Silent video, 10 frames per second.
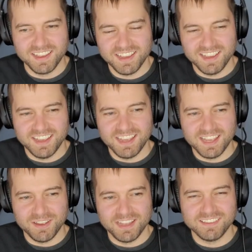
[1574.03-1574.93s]
It,
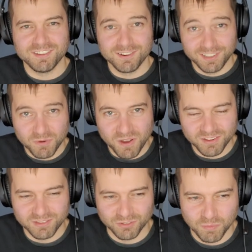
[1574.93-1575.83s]
it, it certainly was
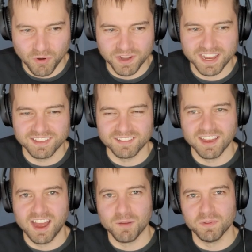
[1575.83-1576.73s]
disappointing at the
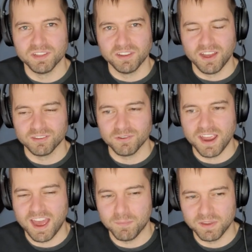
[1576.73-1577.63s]
time when the lawsuit
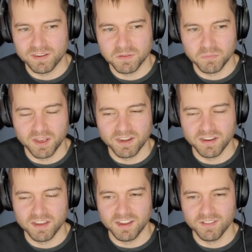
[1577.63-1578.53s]
happened, but
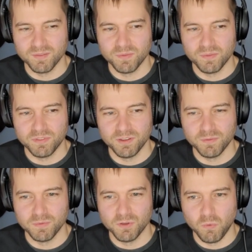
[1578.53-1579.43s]
uh, the
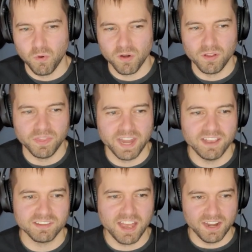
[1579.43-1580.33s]
the world that
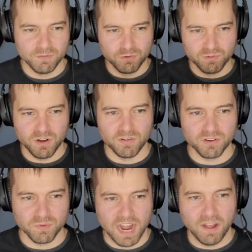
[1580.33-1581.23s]
has kind of grown
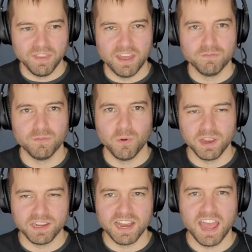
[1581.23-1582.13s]
around that
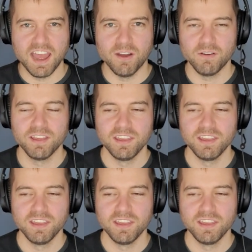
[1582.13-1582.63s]
void now